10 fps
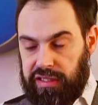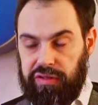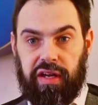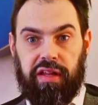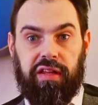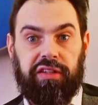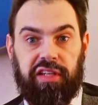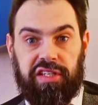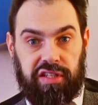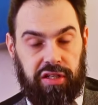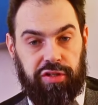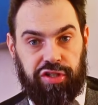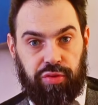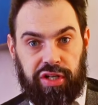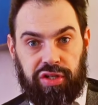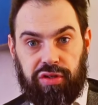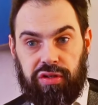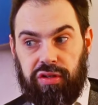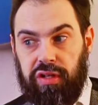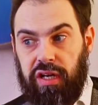So it is an illustration
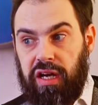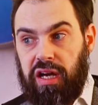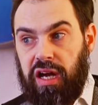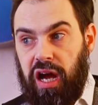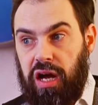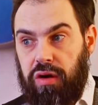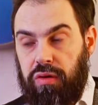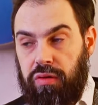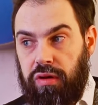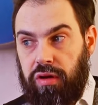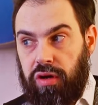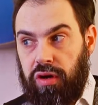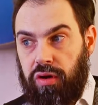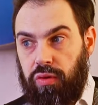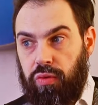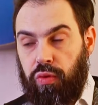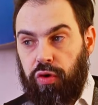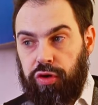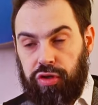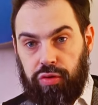on how
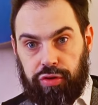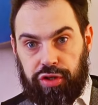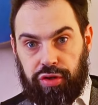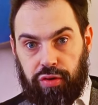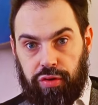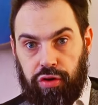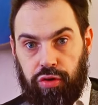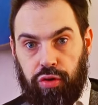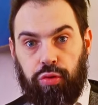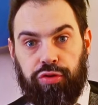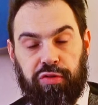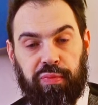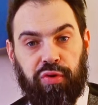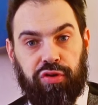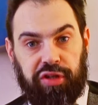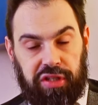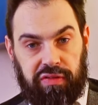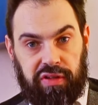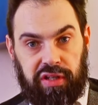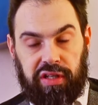work culture, the cult of
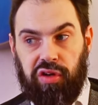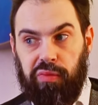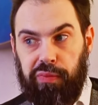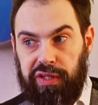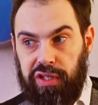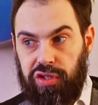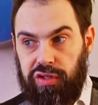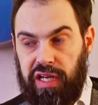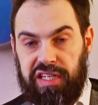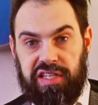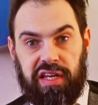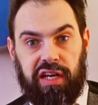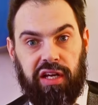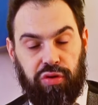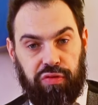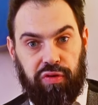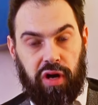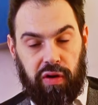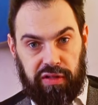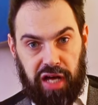productivity and competition has taken over
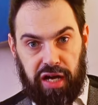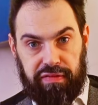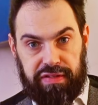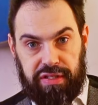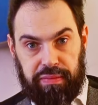our lives.